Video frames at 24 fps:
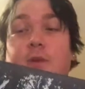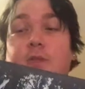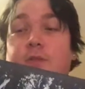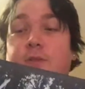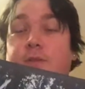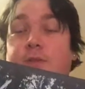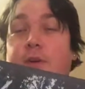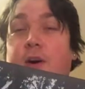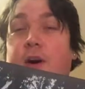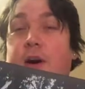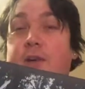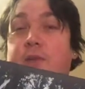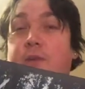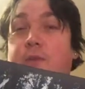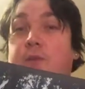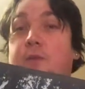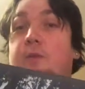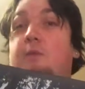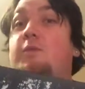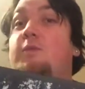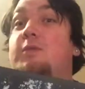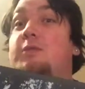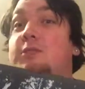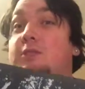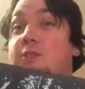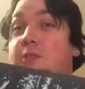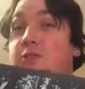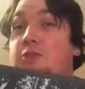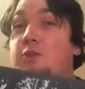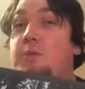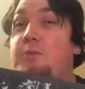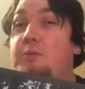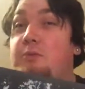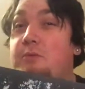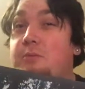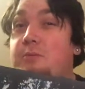on the vinyl, which is
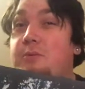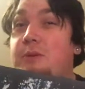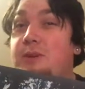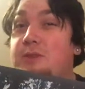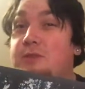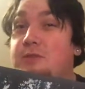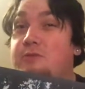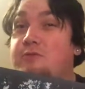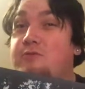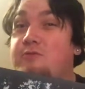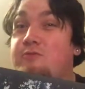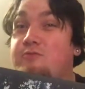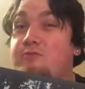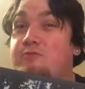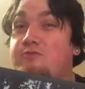super impressive.